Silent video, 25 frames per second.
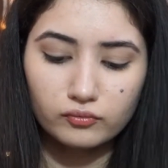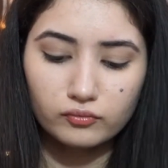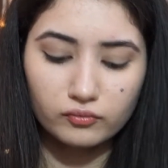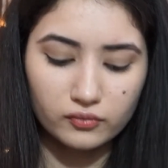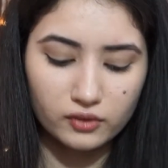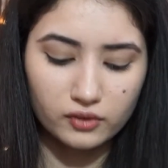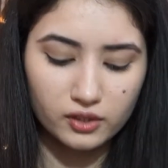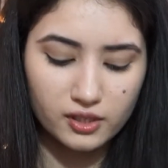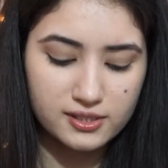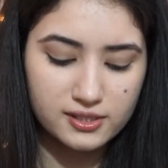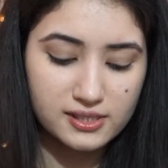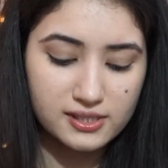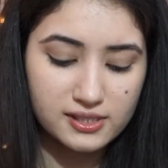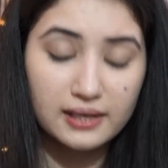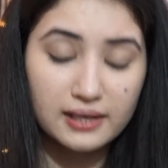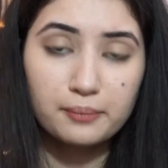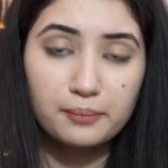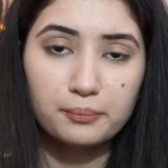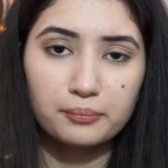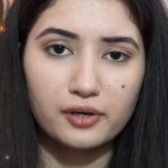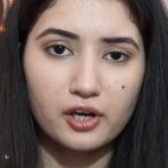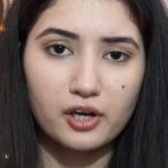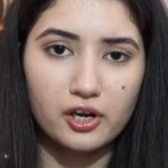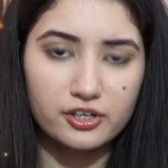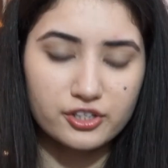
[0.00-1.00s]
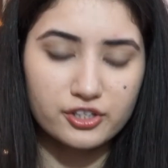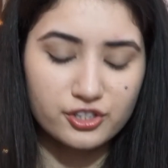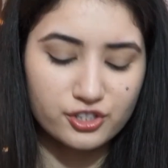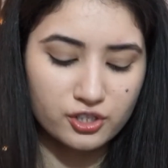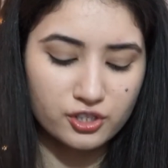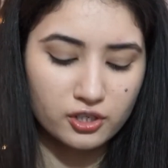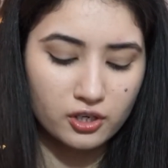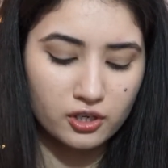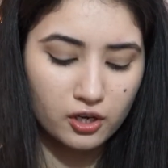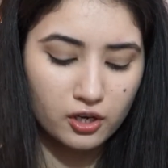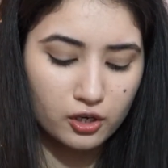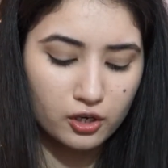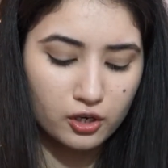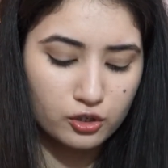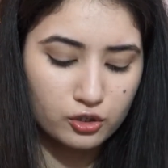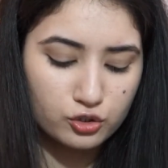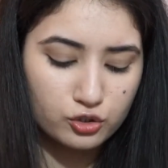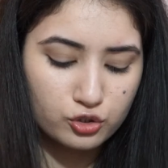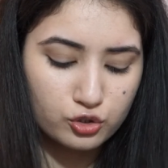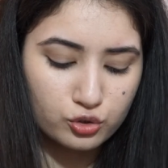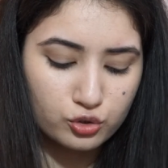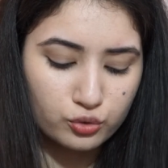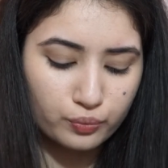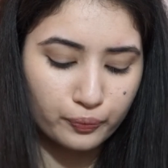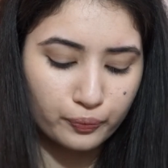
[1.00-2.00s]
the same brush
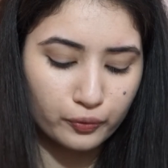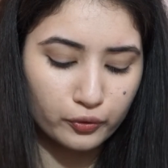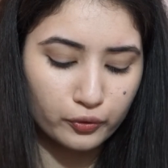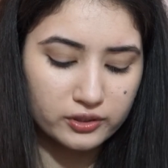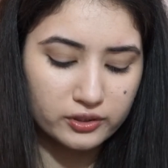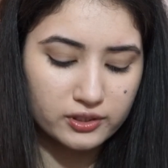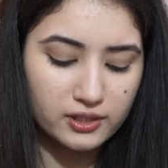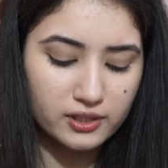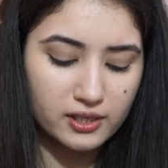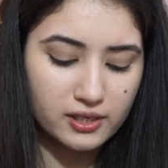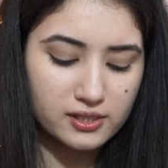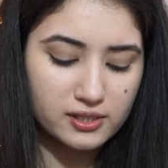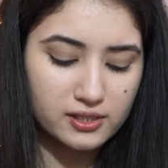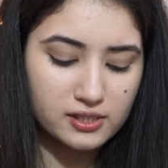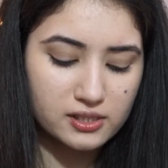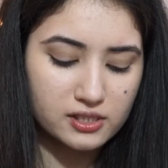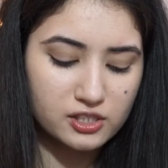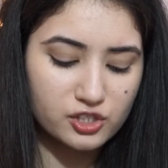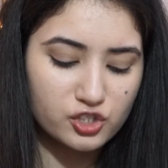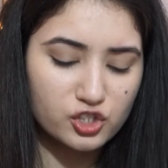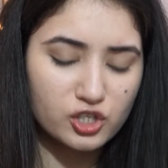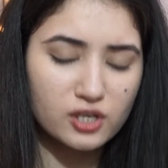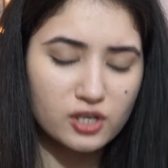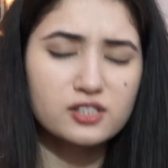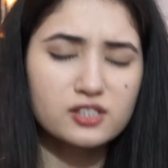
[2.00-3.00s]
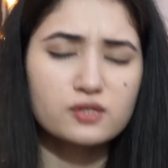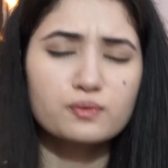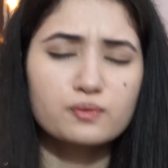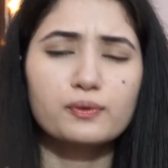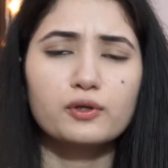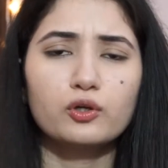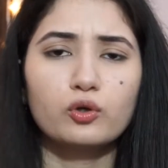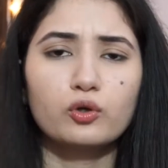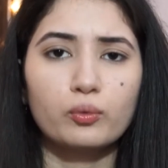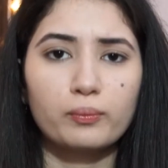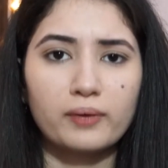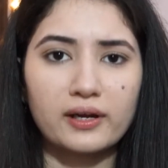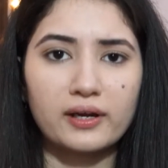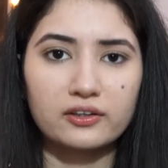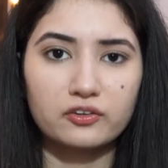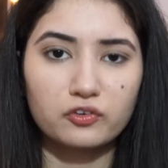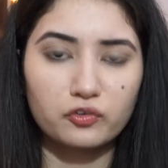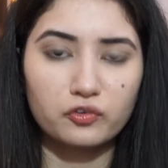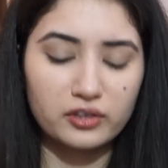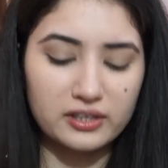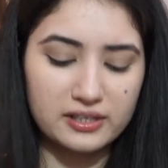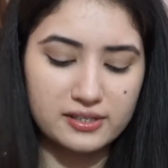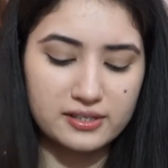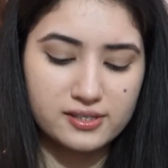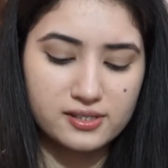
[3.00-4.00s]
to put this just below my
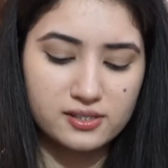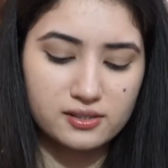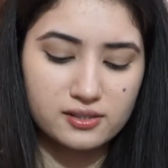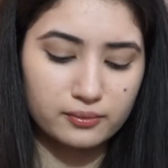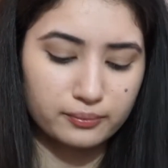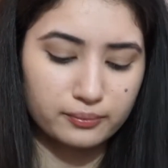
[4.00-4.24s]
crease.